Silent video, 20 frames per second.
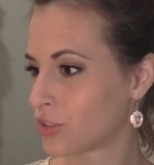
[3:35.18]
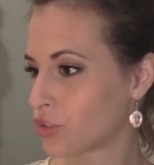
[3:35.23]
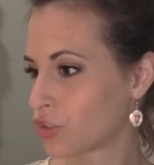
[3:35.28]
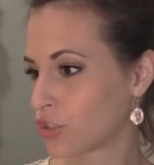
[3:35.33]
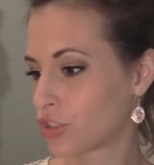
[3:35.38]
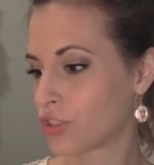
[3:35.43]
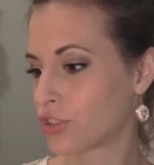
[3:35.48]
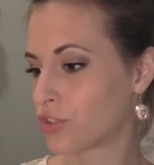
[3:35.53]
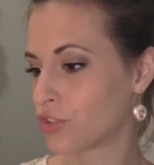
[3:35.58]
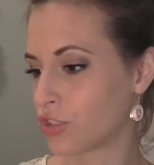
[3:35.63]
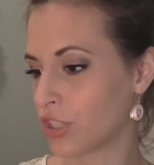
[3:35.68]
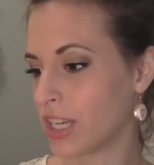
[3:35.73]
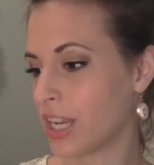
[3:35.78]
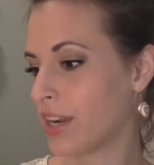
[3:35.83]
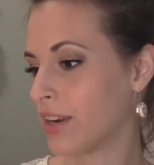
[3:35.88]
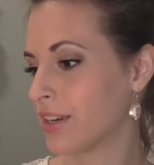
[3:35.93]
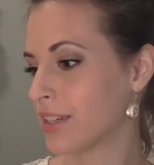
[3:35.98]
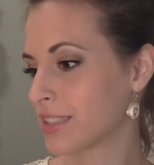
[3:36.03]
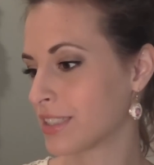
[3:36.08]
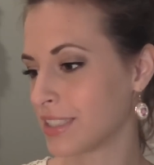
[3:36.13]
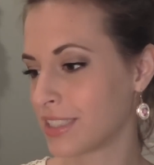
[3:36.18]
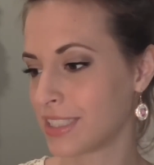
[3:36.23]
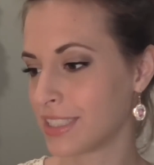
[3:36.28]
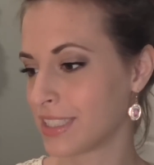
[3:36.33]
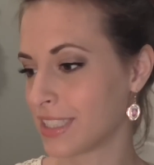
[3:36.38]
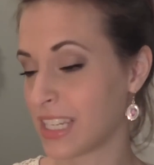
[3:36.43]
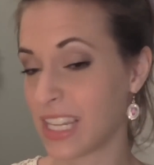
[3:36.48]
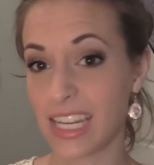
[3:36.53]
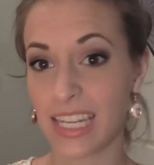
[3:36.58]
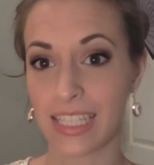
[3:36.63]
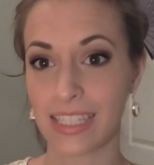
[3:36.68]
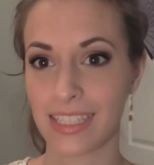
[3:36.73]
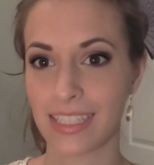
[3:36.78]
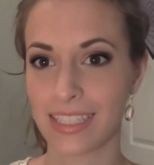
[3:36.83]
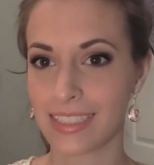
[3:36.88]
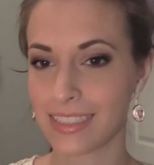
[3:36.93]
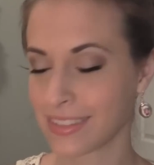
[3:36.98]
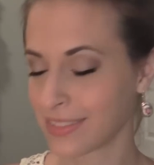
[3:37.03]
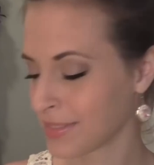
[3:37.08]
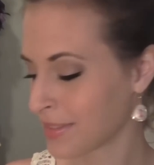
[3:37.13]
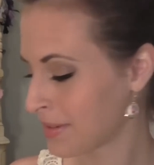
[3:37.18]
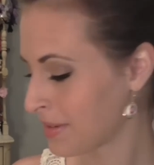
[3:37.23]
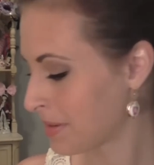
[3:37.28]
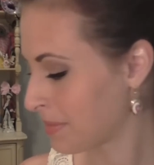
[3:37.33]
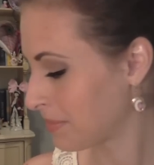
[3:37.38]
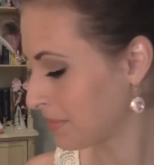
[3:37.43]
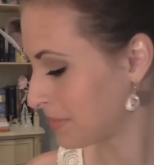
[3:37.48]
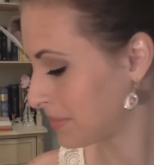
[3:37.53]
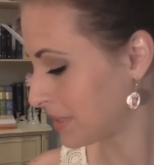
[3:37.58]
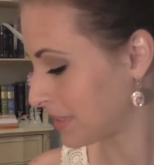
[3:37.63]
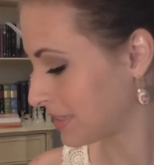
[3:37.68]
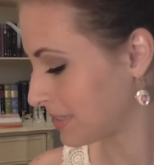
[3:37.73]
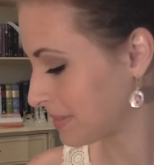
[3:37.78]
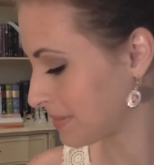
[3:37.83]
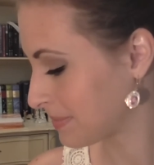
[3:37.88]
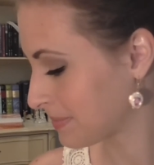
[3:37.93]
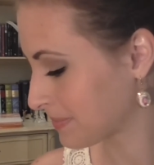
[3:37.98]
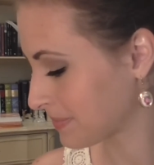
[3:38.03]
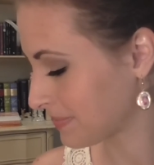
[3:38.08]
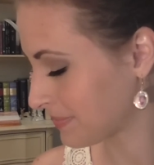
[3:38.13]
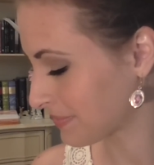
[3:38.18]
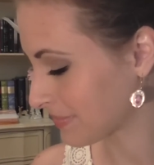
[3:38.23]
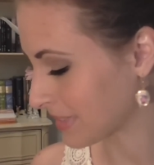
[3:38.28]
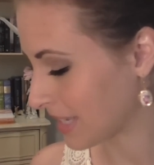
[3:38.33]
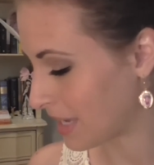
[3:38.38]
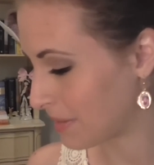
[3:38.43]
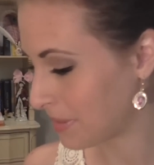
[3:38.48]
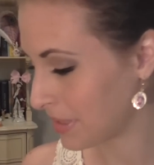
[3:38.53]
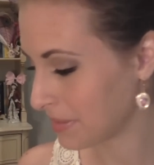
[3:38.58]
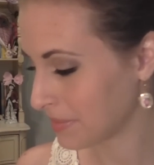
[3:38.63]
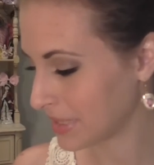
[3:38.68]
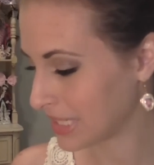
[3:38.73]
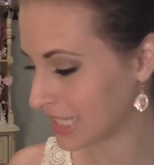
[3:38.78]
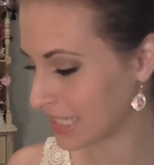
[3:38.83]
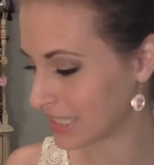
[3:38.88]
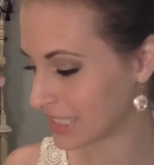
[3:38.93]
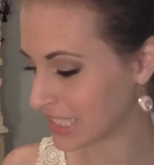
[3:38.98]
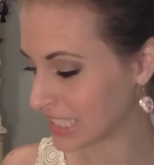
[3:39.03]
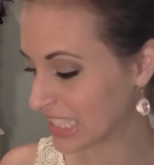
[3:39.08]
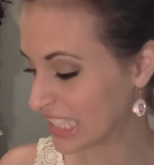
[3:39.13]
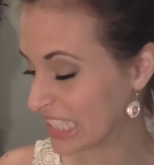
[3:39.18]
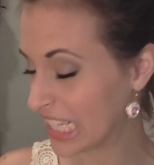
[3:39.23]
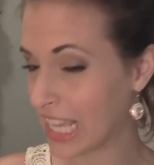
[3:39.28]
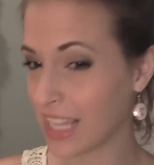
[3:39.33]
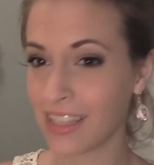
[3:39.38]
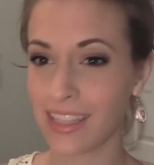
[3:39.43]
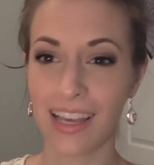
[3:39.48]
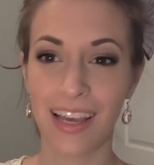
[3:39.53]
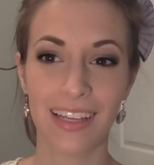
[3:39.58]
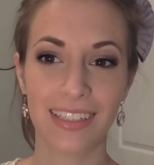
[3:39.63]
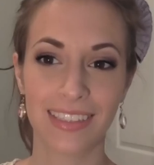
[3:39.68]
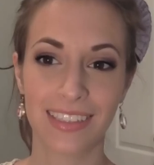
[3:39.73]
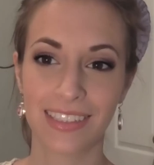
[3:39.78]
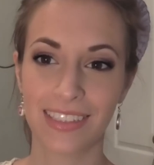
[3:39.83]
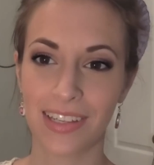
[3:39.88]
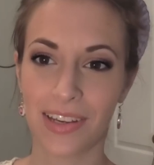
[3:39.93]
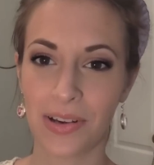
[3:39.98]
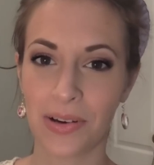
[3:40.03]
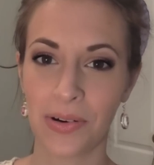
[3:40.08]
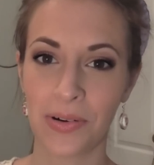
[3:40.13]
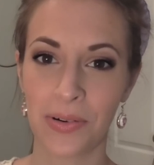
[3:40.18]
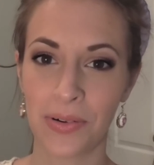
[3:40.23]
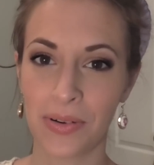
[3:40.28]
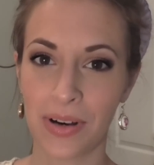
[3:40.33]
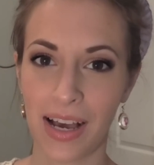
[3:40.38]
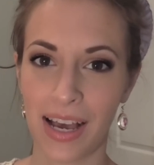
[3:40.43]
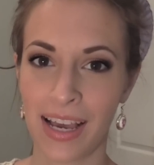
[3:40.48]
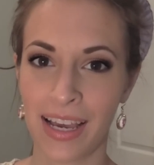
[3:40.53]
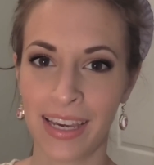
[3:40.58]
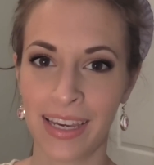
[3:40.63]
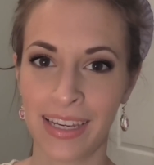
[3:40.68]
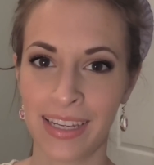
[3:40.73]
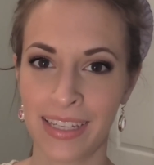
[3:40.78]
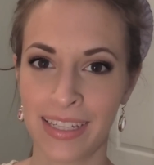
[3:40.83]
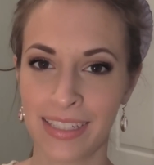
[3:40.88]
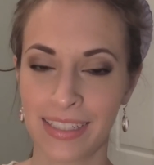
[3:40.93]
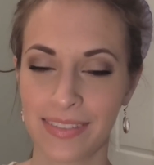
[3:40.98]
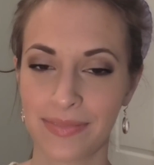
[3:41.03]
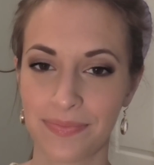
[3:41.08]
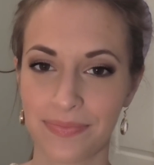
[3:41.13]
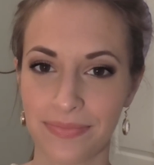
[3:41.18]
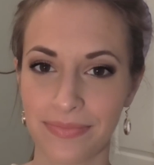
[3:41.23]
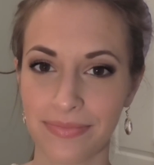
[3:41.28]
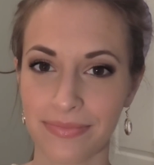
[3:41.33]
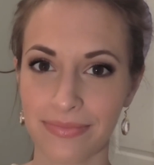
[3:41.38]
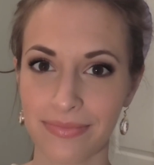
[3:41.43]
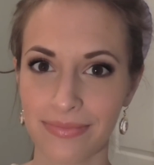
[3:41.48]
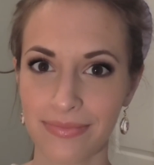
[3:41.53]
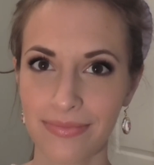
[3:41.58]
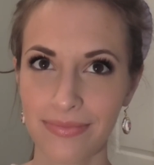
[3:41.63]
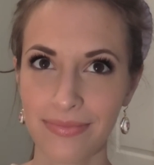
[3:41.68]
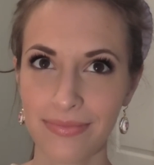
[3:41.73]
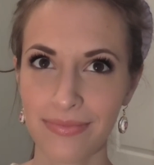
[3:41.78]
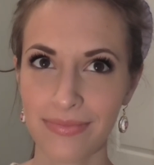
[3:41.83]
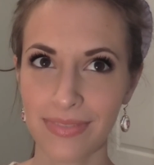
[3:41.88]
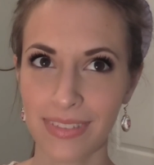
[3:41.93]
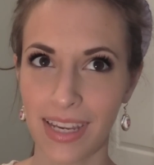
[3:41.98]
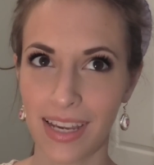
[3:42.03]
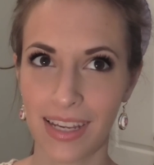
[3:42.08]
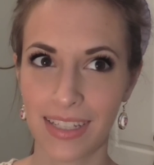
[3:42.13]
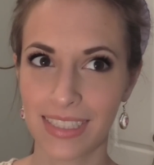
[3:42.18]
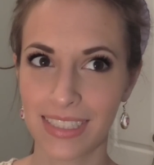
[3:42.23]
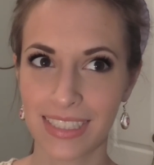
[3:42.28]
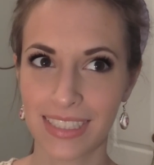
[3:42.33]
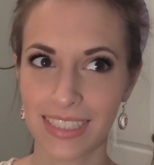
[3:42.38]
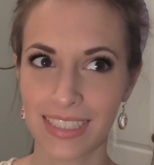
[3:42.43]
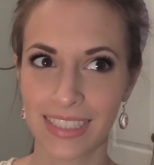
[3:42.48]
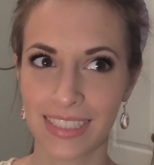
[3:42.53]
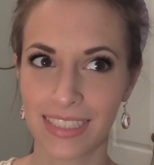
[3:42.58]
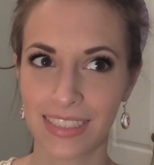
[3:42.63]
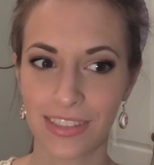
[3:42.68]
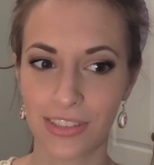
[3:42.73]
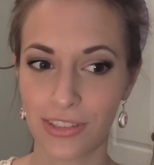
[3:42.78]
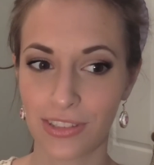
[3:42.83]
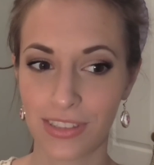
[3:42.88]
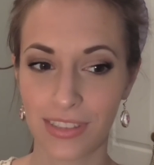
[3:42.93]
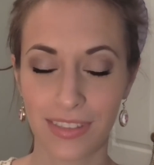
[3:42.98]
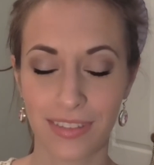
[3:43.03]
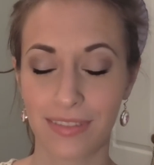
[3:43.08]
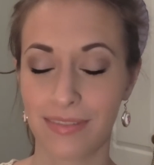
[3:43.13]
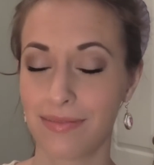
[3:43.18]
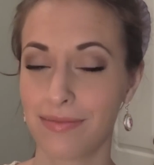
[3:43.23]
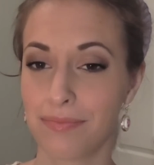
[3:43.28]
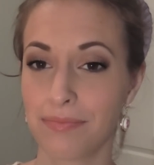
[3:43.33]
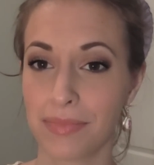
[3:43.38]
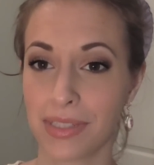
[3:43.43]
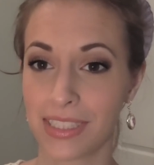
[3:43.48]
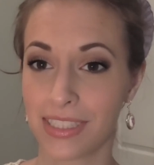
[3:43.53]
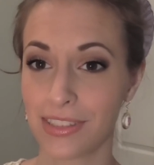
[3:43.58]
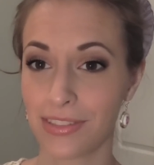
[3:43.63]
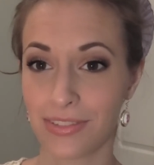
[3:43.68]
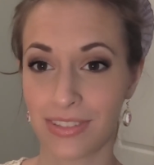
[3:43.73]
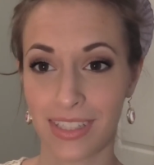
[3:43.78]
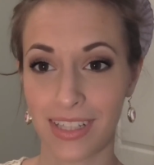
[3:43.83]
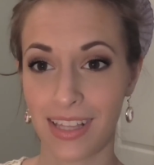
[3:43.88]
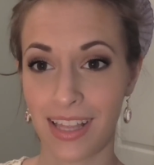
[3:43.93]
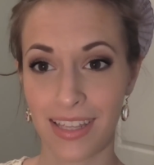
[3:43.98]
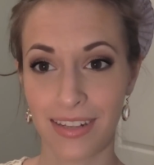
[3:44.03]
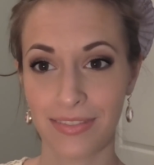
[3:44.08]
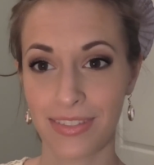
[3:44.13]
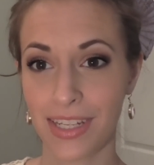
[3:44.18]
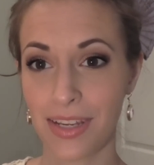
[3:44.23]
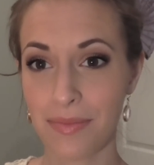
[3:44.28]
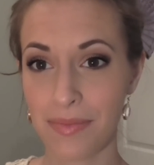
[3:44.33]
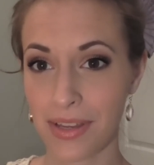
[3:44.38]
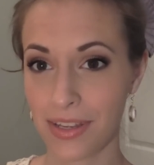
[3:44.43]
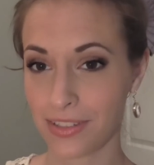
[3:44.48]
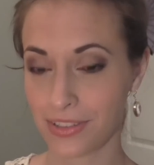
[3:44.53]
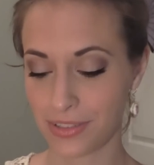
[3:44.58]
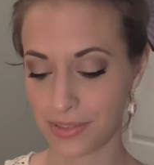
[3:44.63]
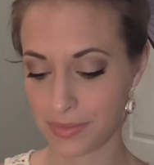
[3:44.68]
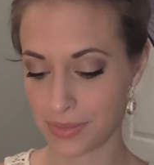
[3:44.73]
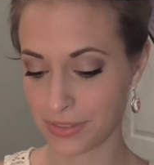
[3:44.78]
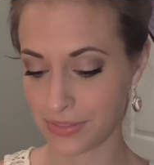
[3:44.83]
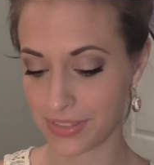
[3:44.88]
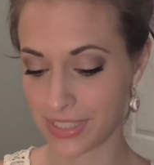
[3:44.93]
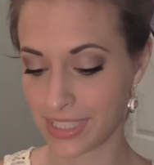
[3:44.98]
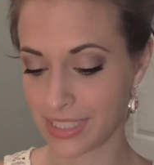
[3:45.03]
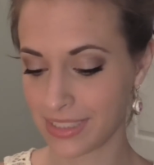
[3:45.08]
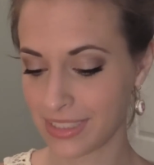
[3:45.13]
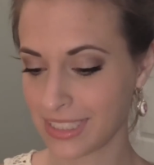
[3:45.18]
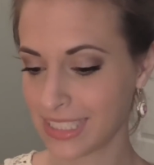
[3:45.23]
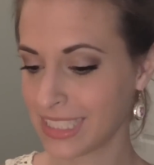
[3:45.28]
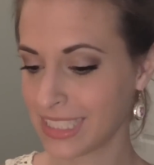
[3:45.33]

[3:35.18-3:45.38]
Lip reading: just generic. This isn't anything. But I paint my nails a lot, so I honestly just must use a lot of nail polish remover.